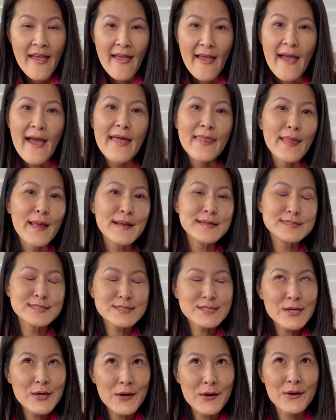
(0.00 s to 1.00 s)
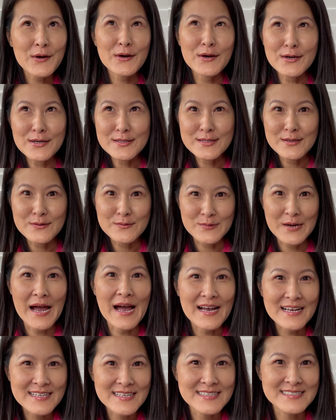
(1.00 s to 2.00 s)
And I just heard the
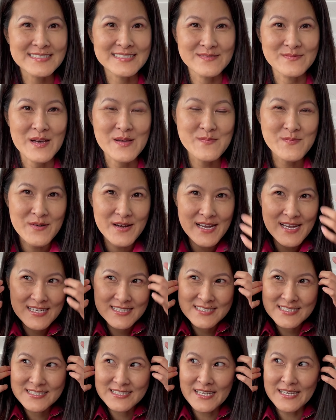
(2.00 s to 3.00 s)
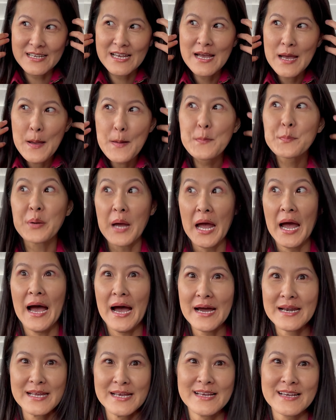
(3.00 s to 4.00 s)
rackets in my brain, just like
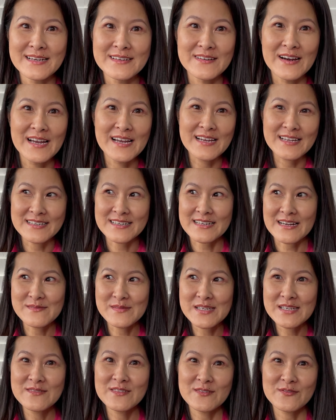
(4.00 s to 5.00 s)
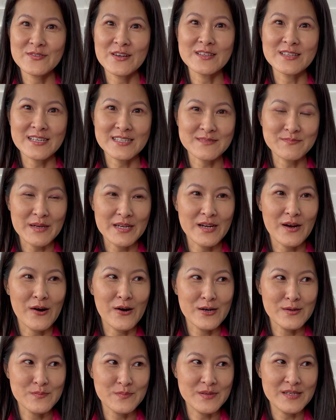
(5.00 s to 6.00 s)
panic, right? Like, I mean, even felt like my
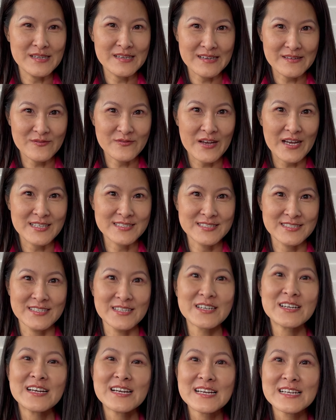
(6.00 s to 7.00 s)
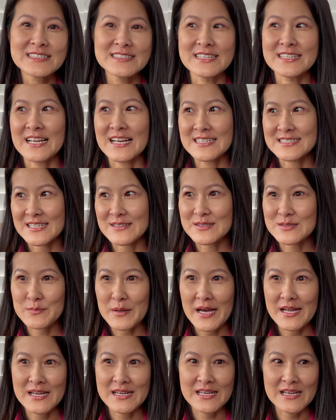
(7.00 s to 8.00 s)
heart beating faster. Like, as I was
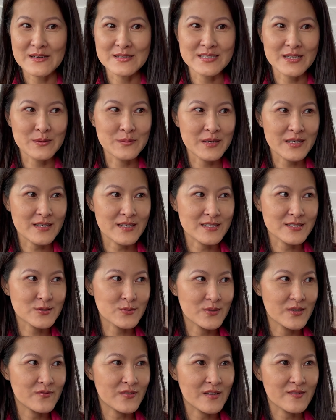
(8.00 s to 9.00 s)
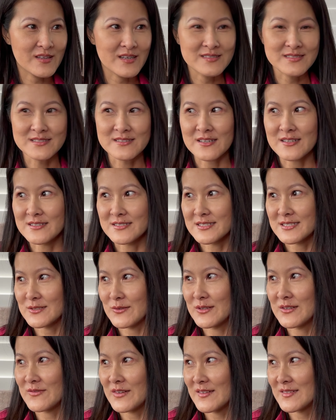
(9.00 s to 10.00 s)
panicking, I was like, oh my gosh, $25,000,
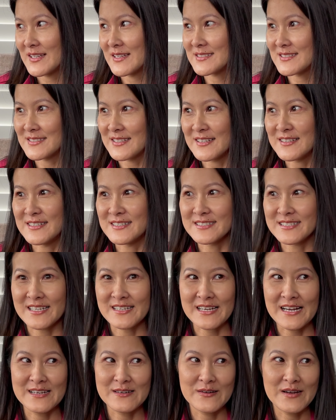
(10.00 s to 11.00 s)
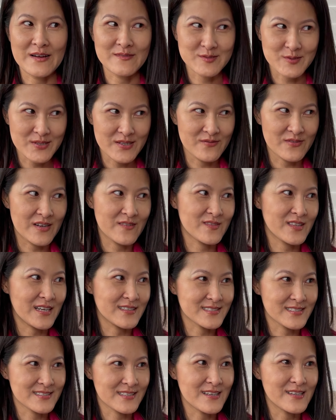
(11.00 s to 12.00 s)
$25,000. Like, I don't have
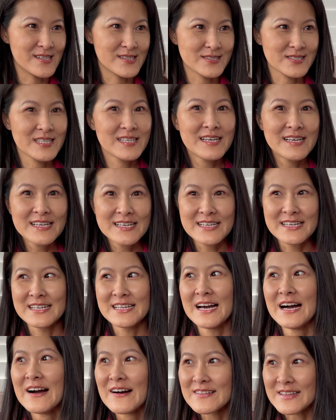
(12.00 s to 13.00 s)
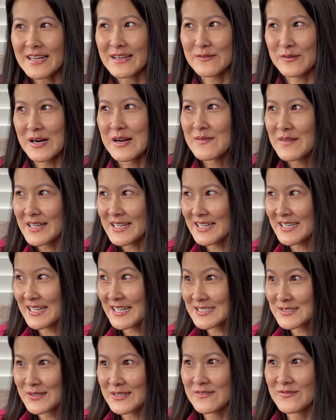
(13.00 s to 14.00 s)
$25,000, you know, like, where am I going to
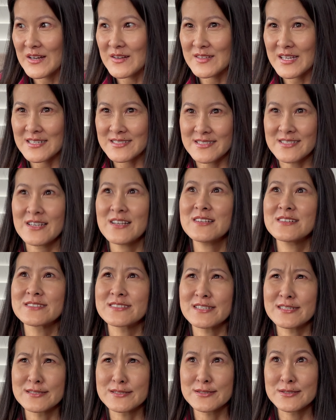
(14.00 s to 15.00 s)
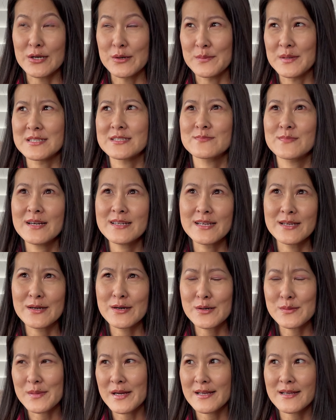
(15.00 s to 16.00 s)
get $25,000? It's so much money.
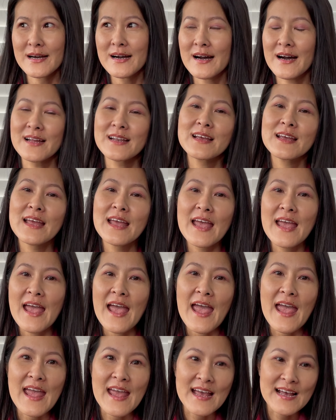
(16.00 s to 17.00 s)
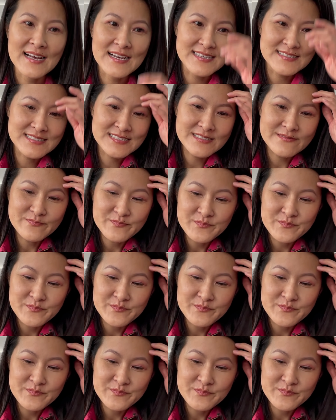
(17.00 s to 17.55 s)
Oh my God. And